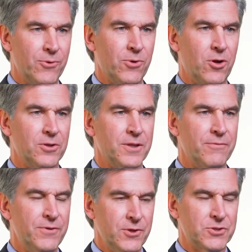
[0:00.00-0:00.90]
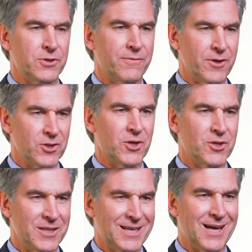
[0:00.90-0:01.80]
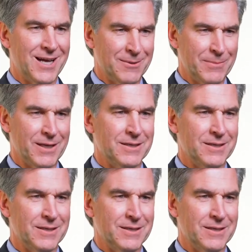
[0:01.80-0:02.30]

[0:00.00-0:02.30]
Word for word: a role in the future of their local economy.